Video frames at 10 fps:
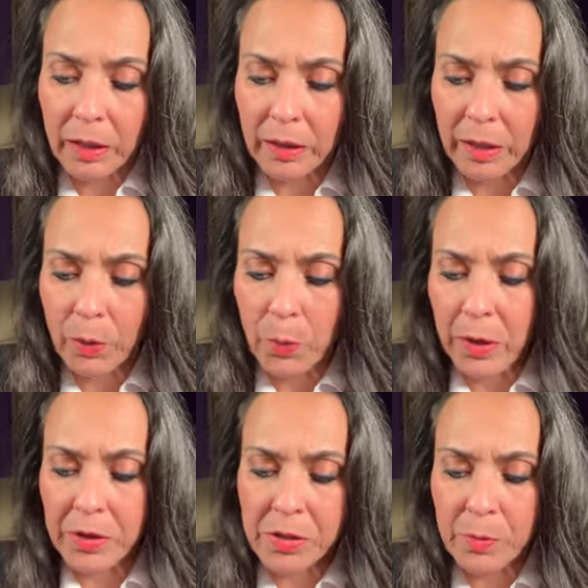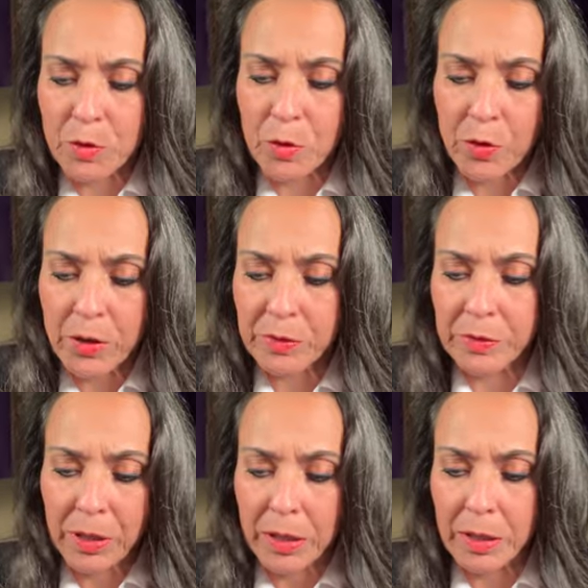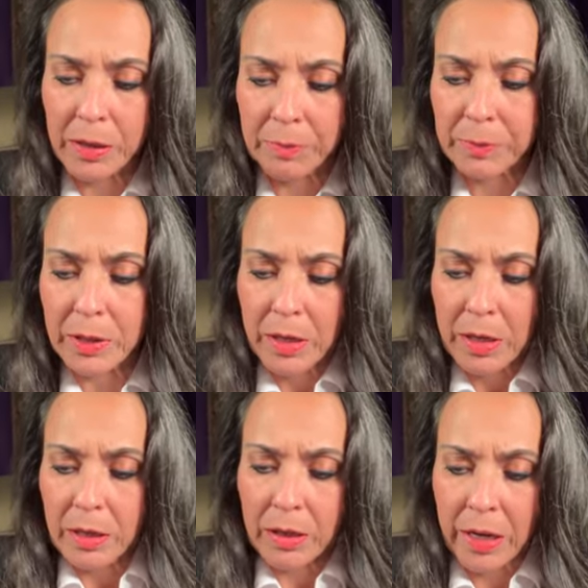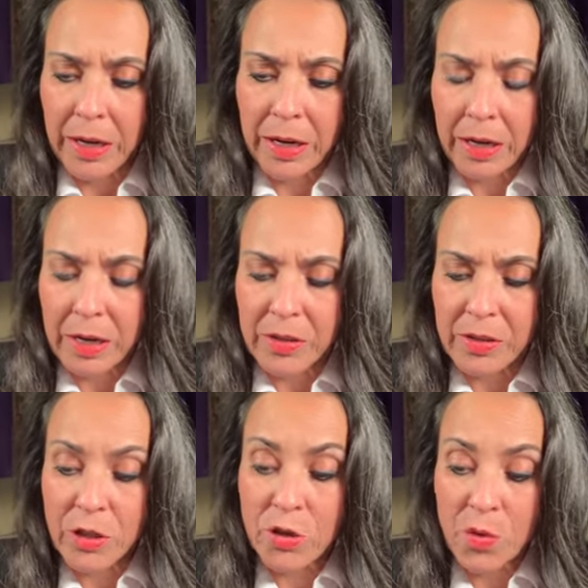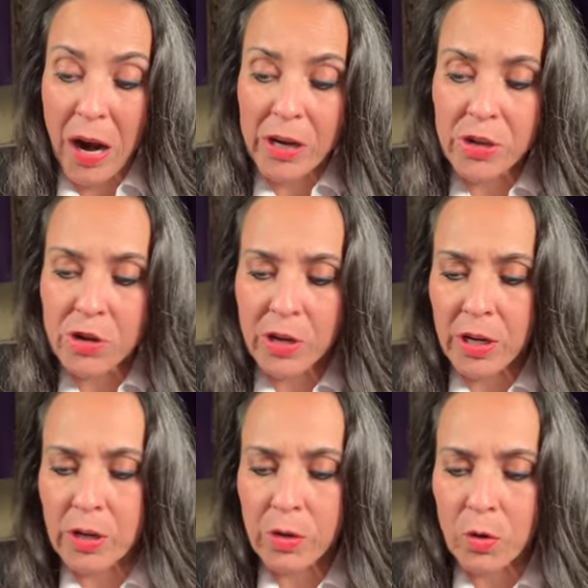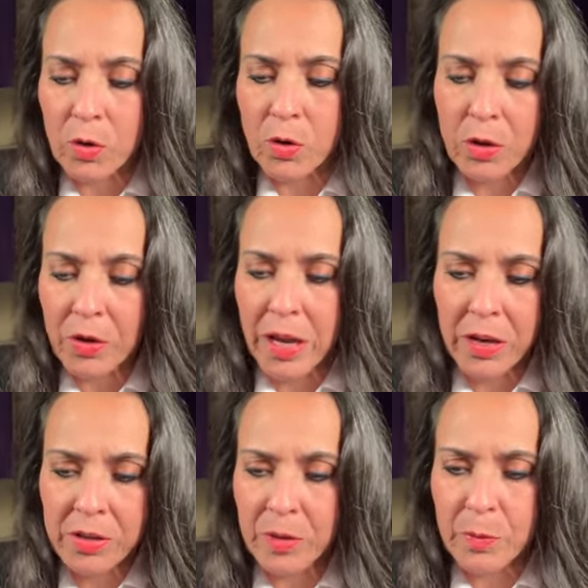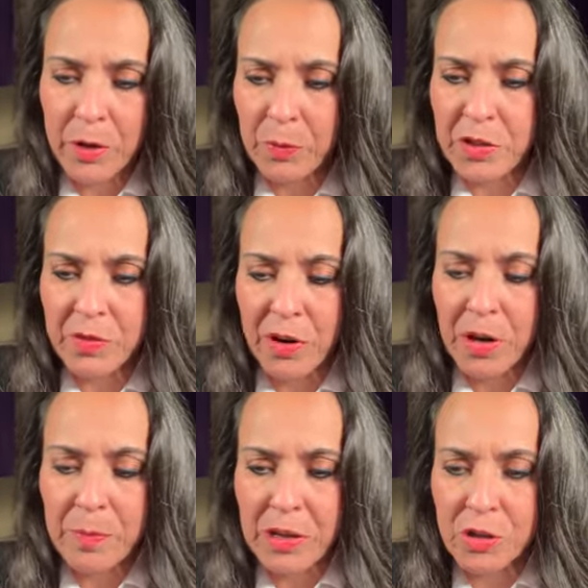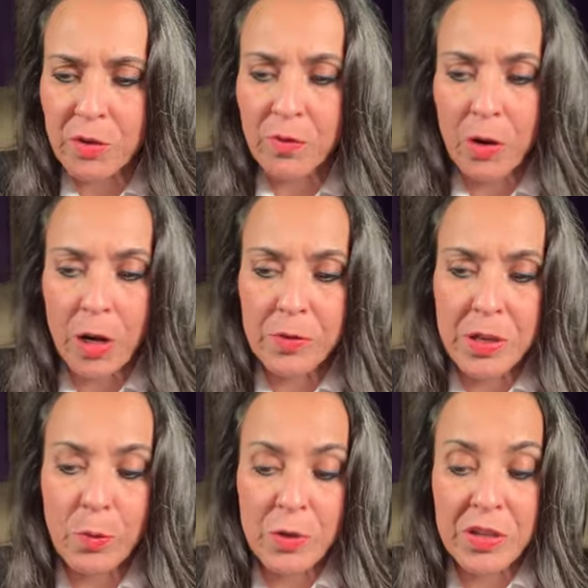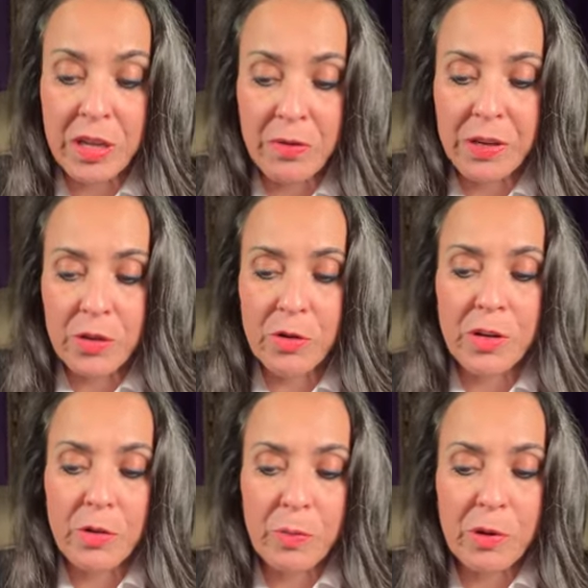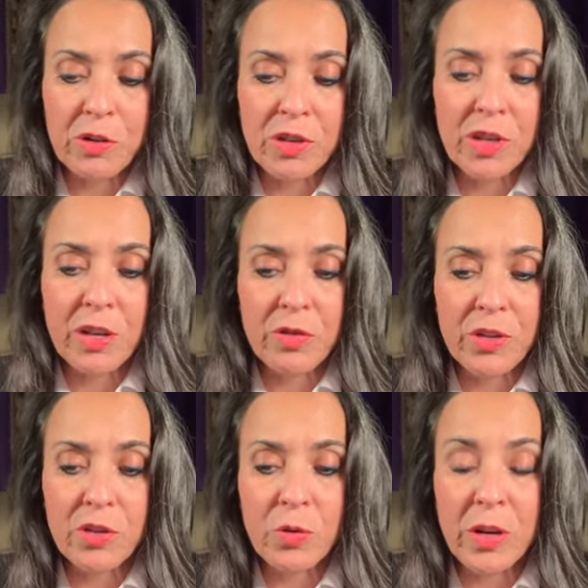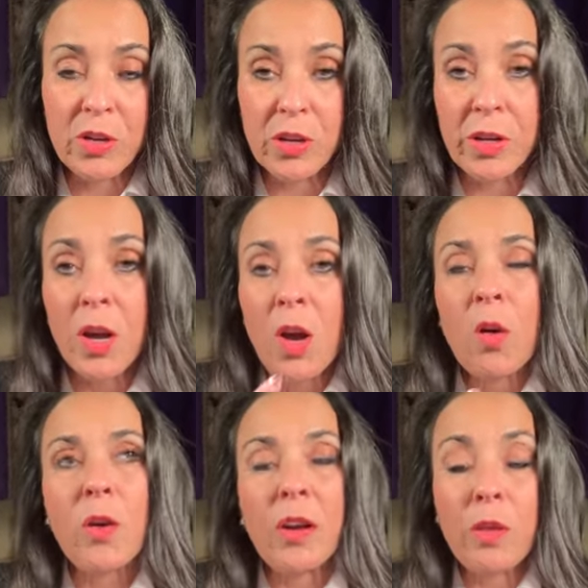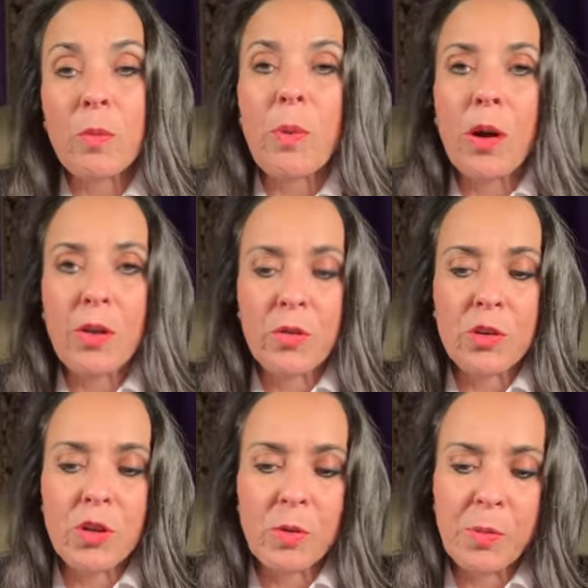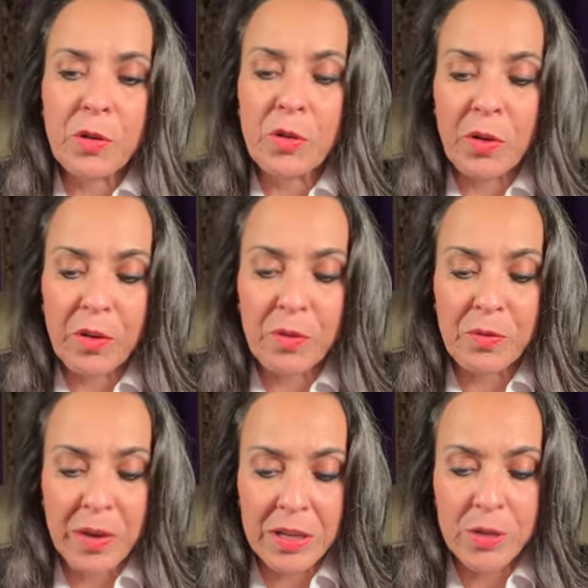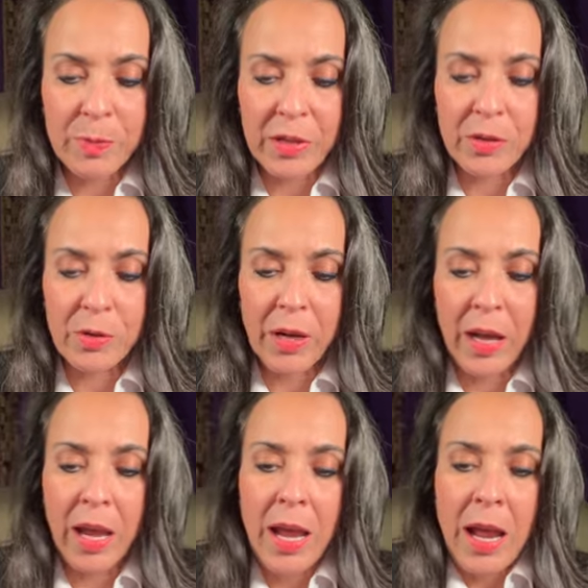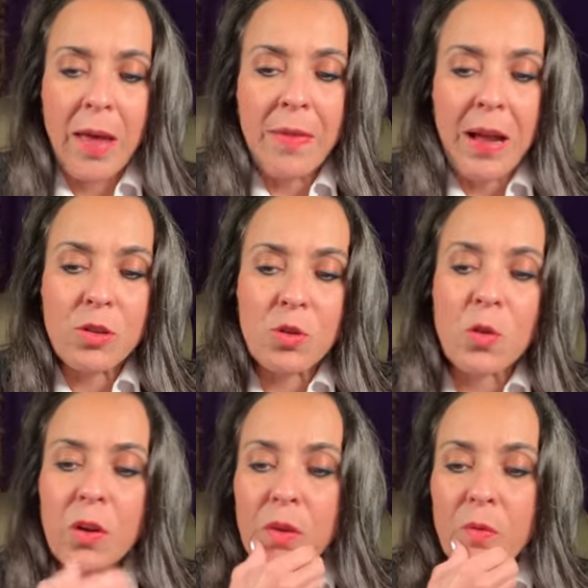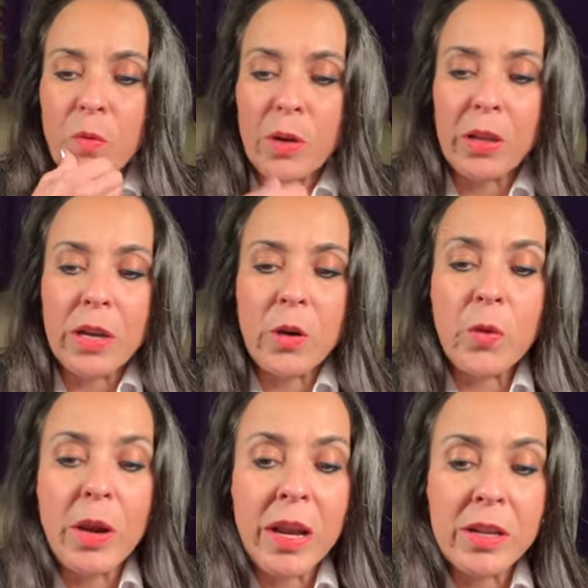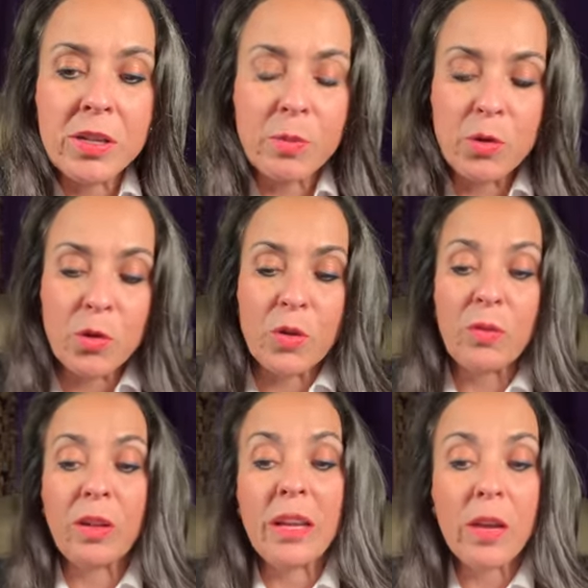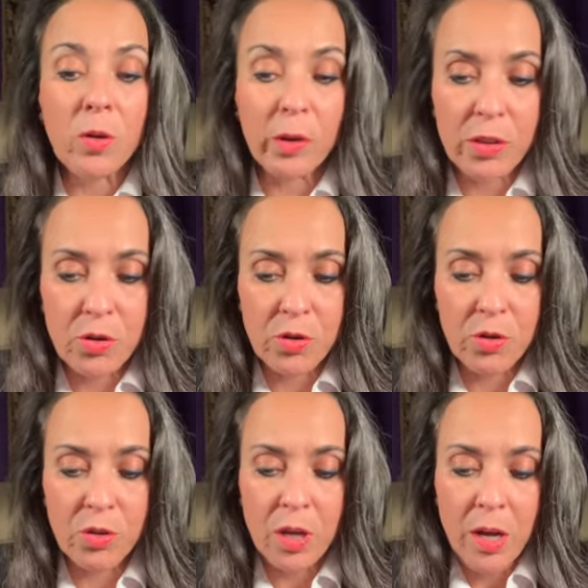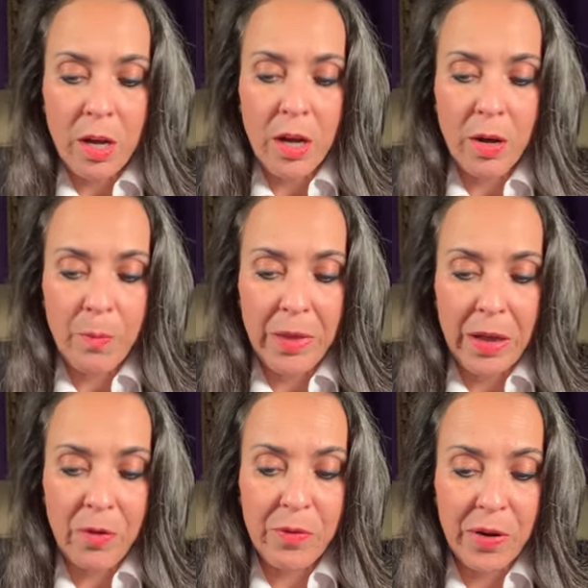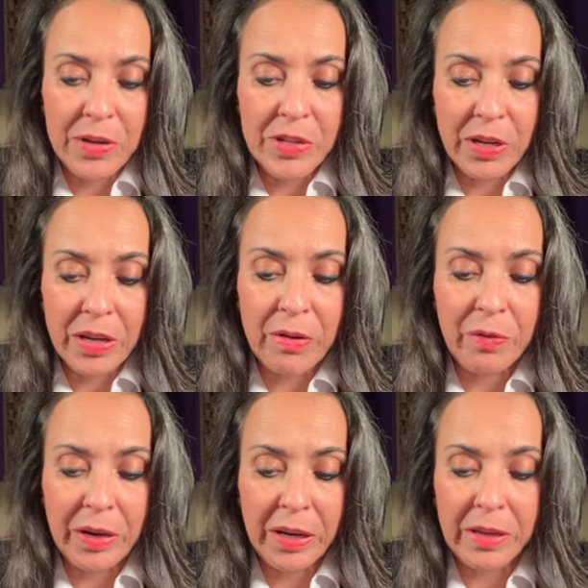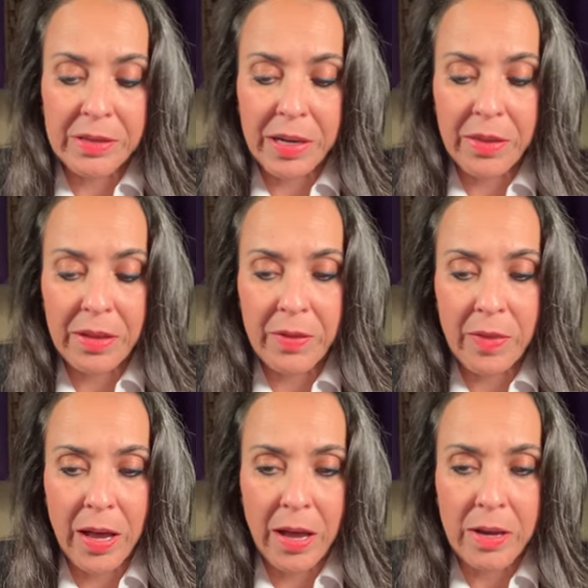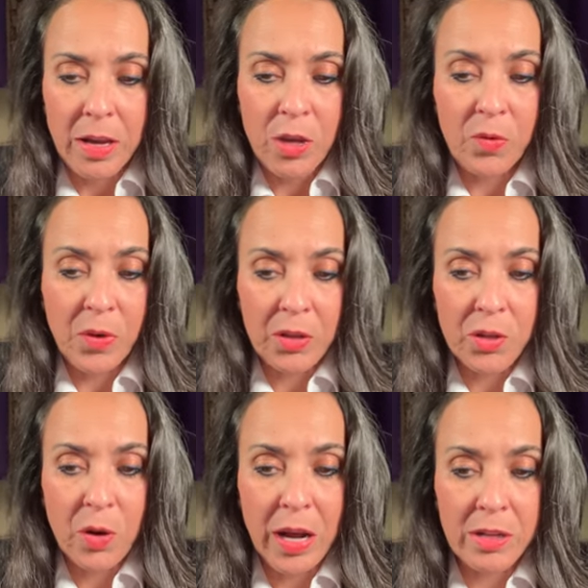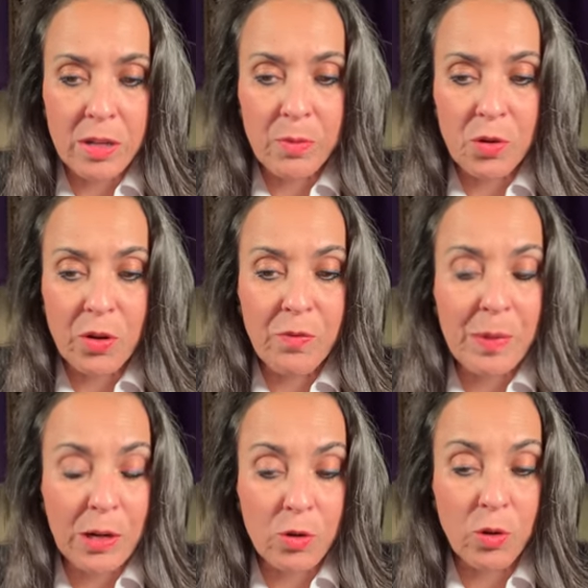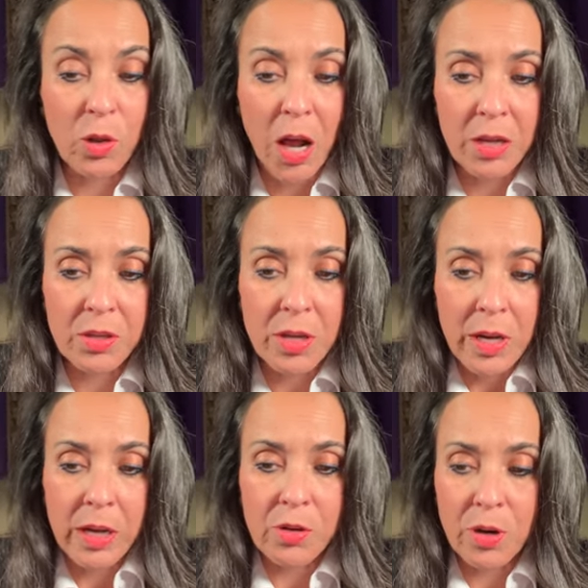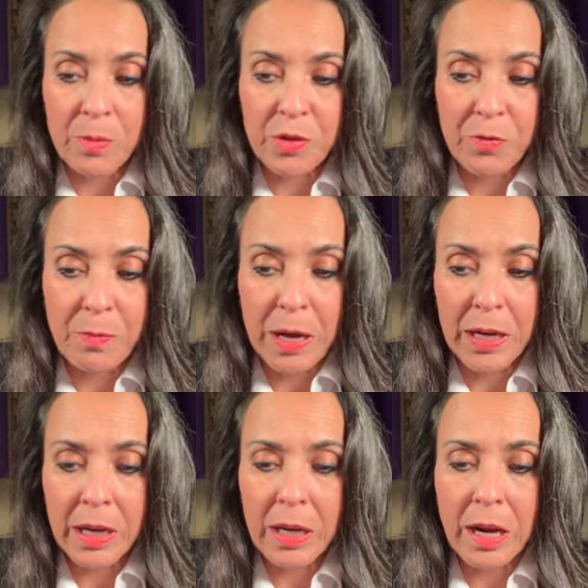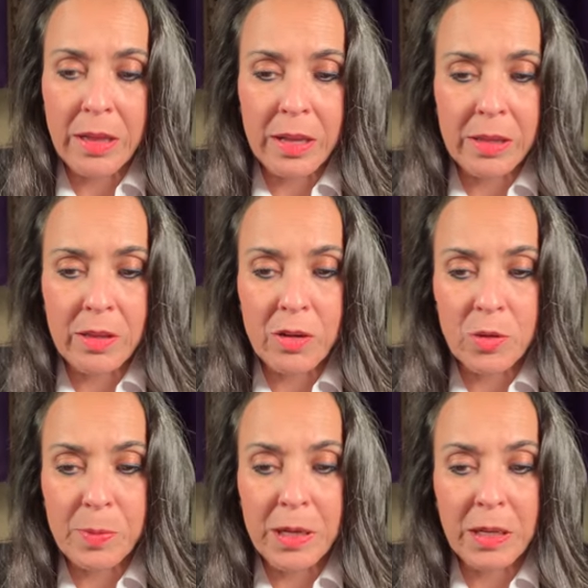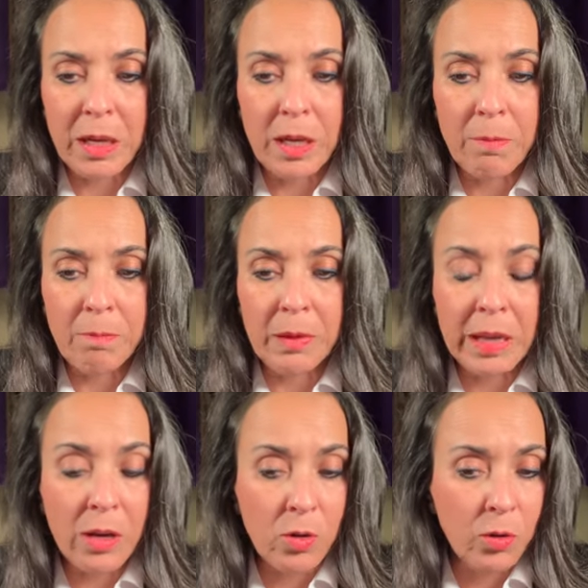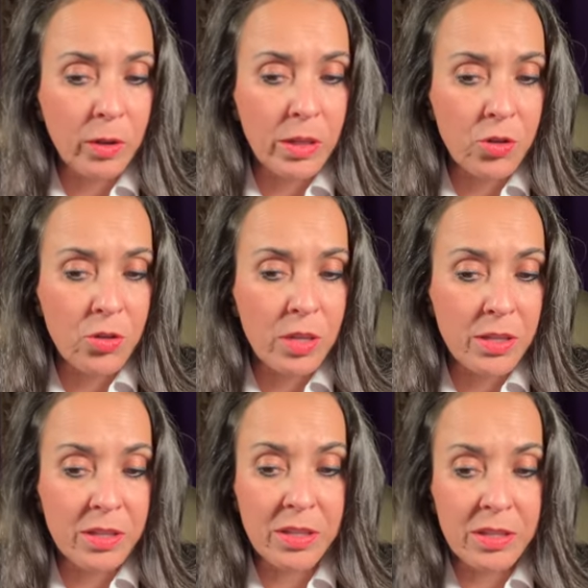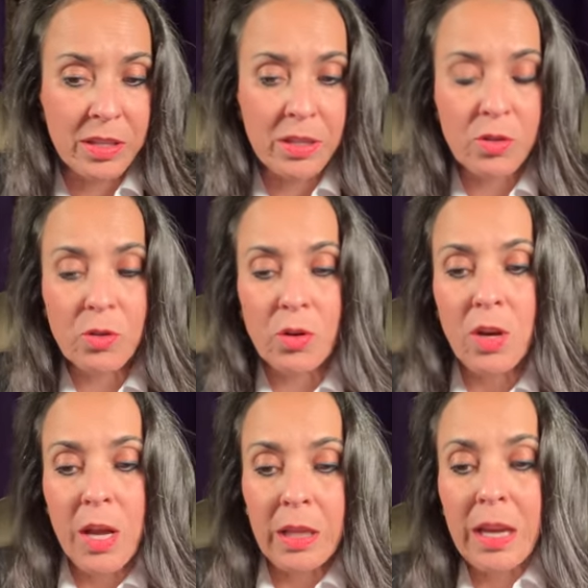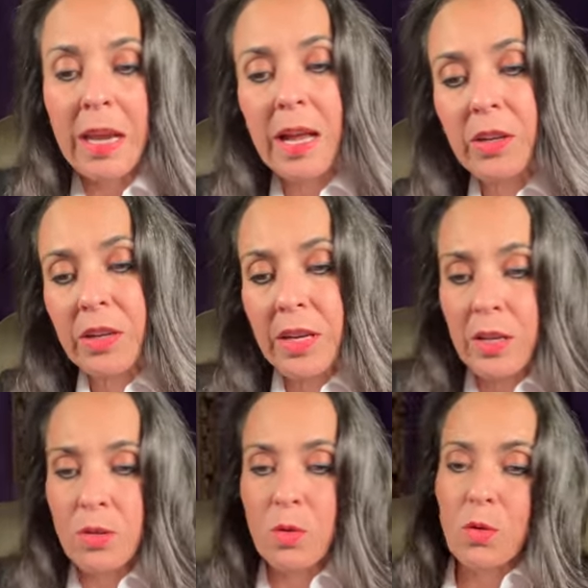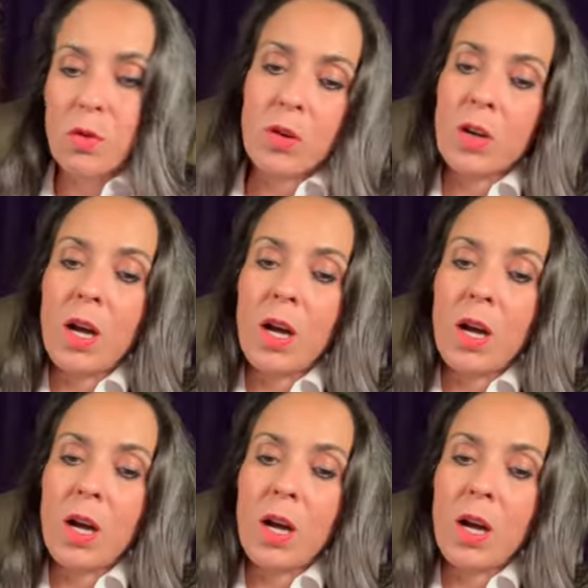like what, some sort of... Um, like a uh, distraction or yeah someone was very much involved and was giving to another person another situation or another partnership or another investment okay and that sort of really created some sort of legal issues um, that are very significant i think that you've also had some sort of major loss in terms of money i think that there's been um, legal ish instances or legalities or